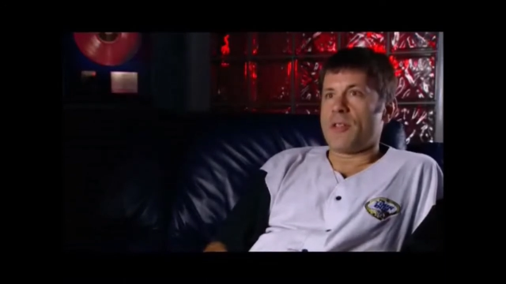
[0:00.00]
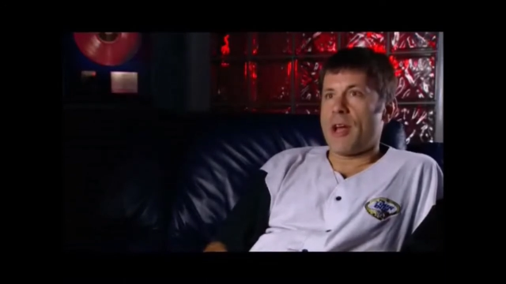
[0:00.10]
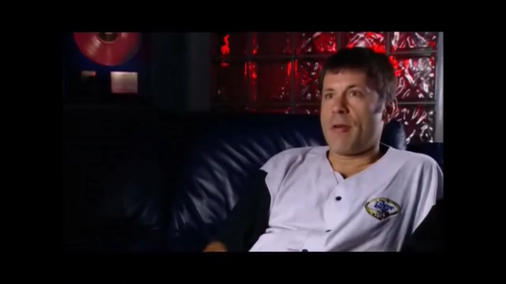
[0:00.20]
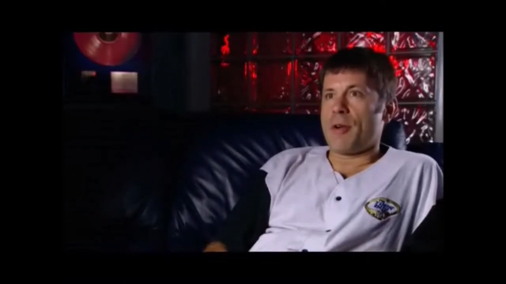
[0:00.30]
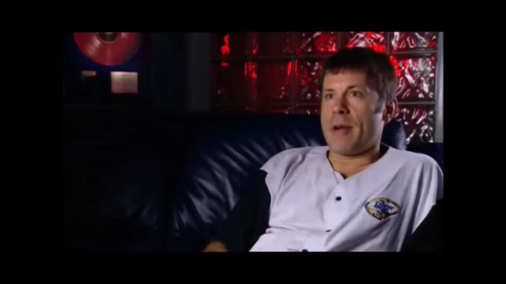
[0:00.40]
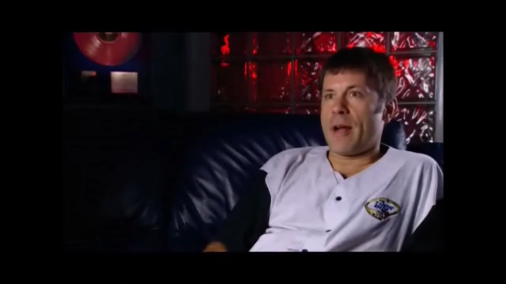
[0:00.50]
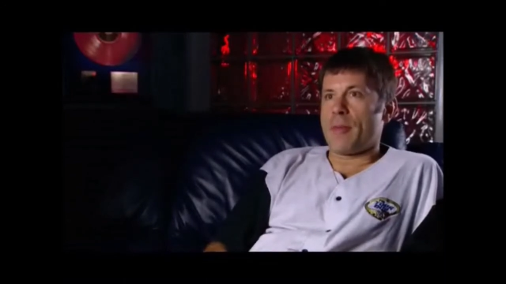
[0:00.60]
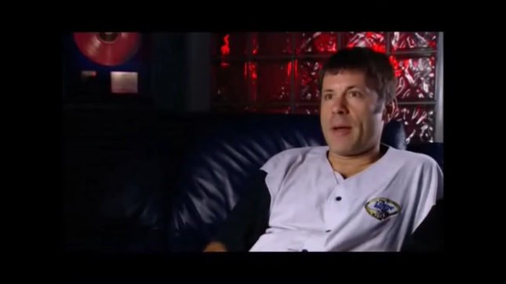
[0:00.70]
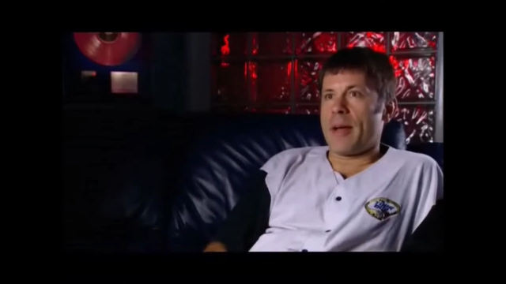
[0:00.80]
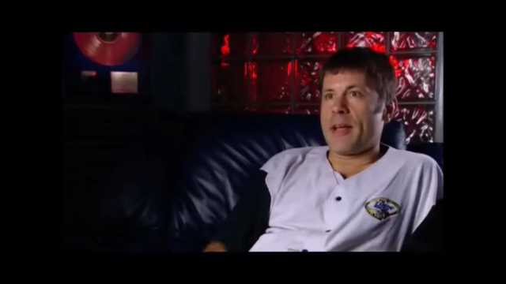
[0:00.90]
tearing
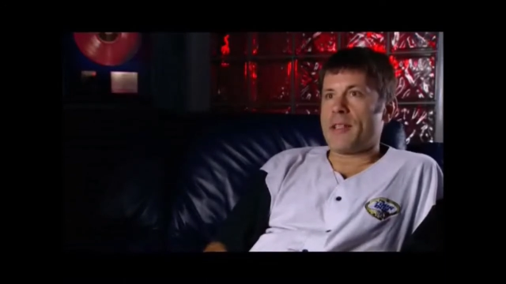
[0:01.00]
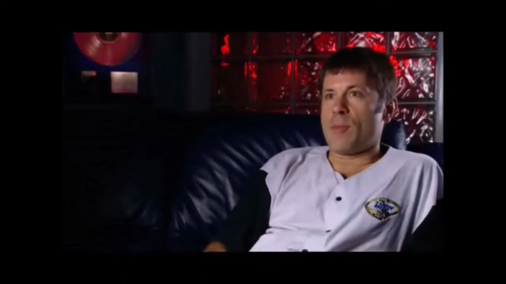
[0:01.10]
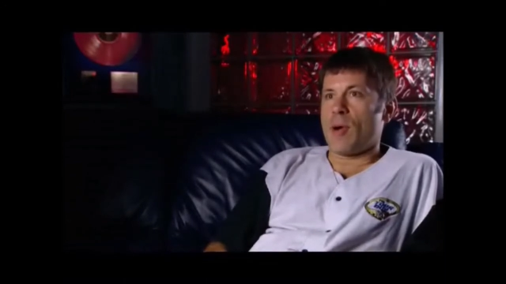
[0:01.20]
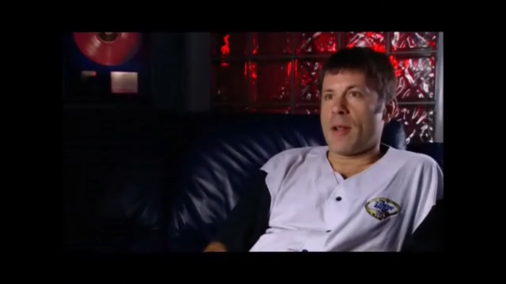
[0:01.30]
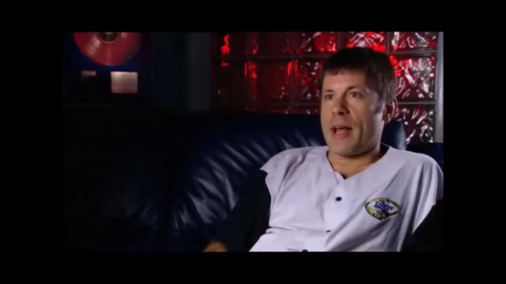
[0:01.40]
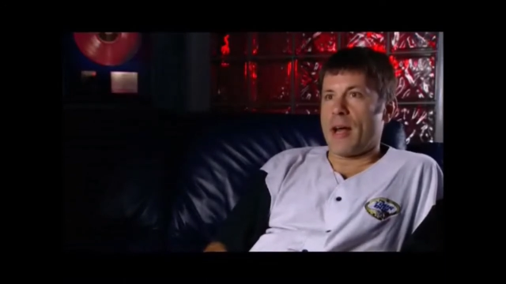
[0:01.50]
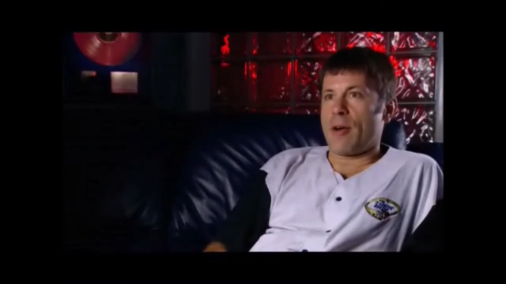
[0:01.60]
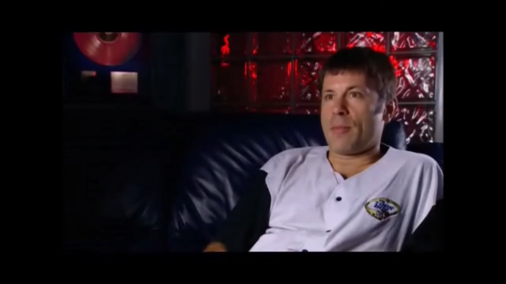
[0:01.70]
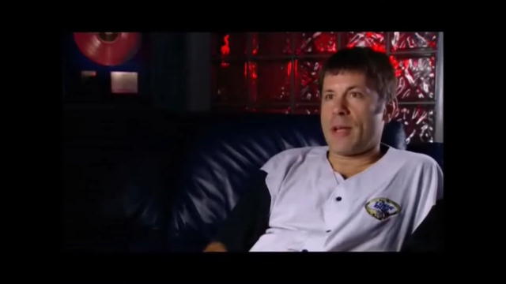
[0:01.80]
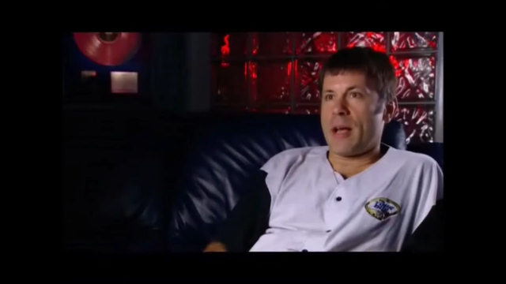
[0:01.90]
around about 80 mile an
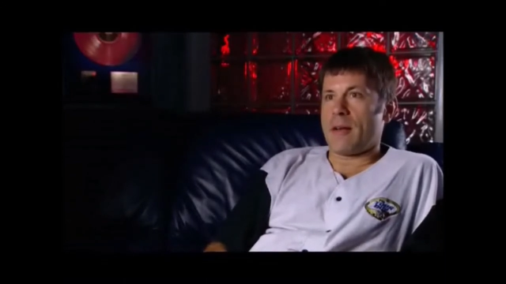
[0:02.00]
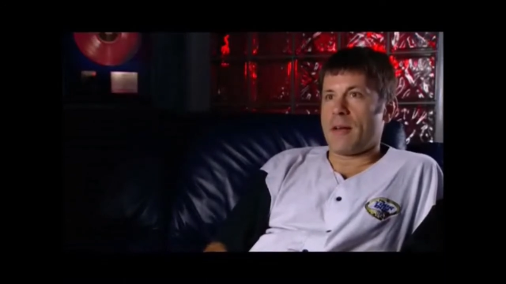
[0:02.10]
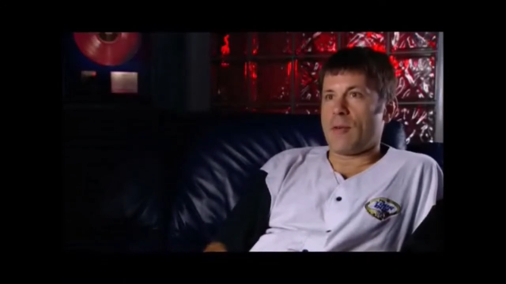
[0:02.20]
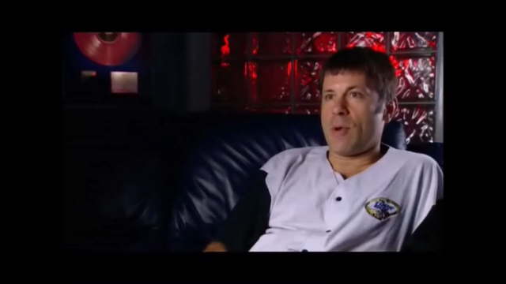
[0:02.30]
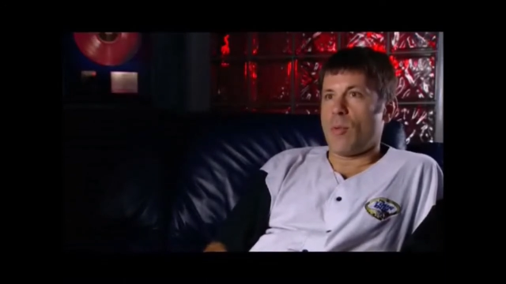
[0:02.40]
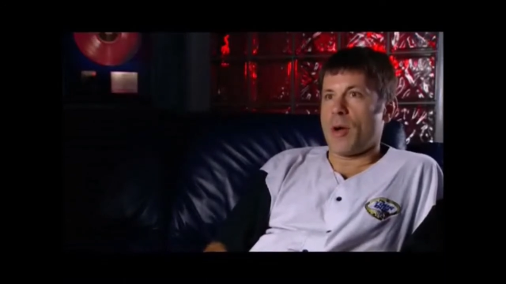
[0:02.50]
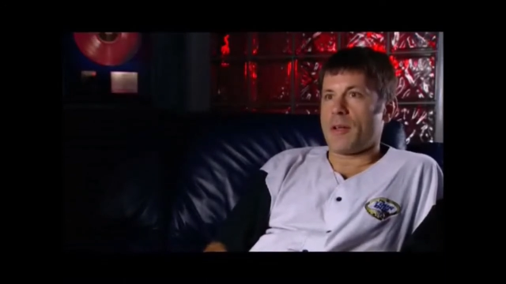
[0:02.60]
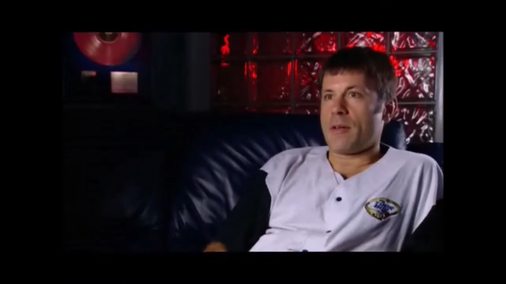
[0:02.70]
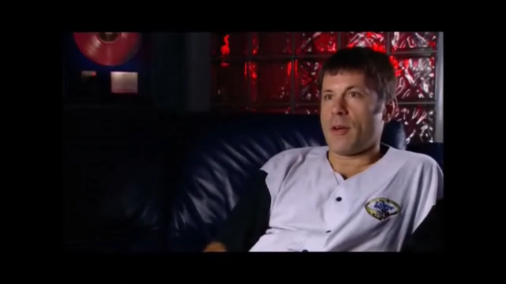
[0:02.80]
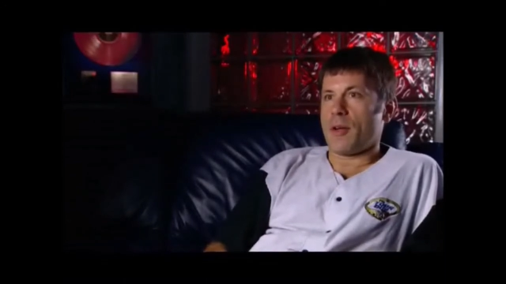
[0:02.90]
hour up and down a
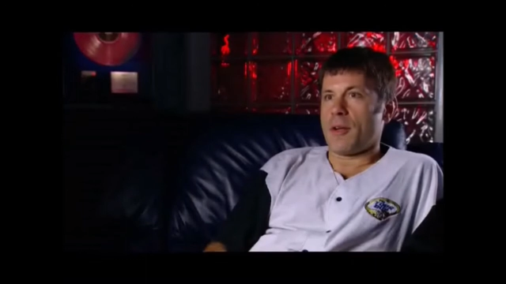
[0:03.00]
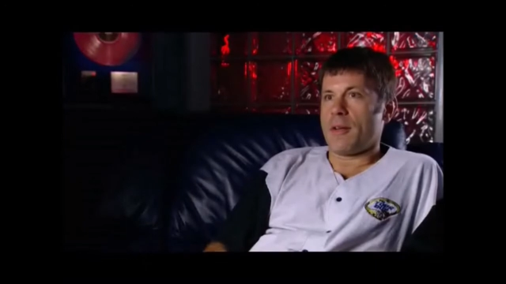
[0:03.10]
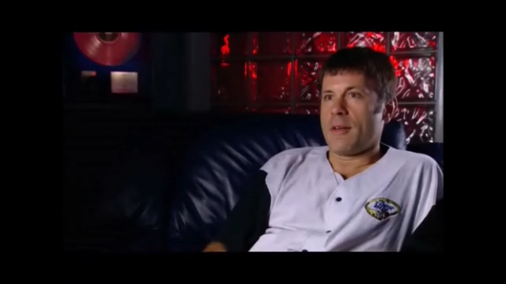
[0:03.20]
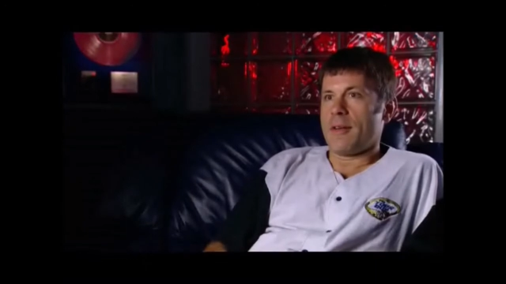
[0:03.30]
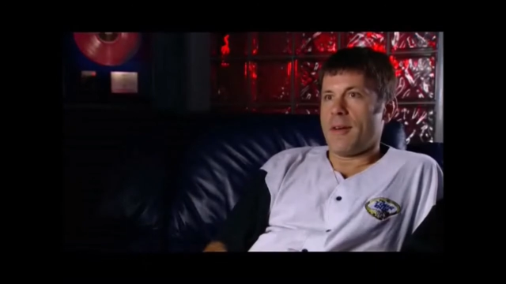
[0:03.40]
runway on an